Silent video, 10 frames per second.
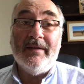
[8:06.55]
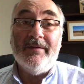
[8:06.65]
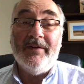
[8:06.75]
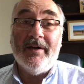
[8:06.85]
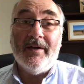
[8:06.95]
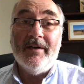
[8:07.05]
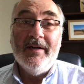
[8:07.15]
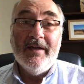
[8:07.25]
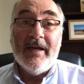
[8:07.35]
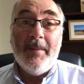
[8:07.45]
They're
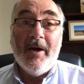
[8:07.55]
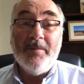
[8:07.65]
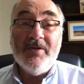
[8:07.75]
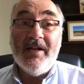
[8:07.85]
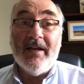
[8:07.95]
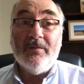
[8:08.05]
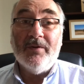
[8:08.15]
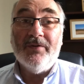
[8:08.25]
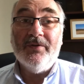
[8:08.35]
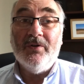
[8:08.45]
keeping up to date
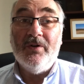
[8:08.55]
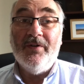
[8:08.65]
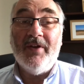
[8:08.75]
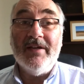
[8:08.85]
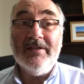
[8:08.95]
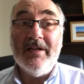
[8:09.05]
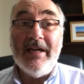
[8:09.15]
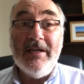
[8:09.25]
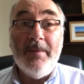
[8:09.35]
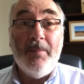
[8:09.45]
with all the things that
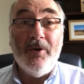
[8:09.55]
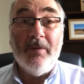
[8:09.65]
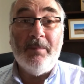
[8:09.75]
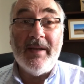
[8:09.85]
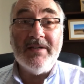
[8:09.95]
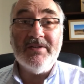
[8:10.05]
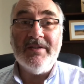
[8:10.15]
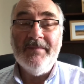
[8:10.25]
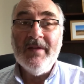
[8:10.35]
need to be put in place.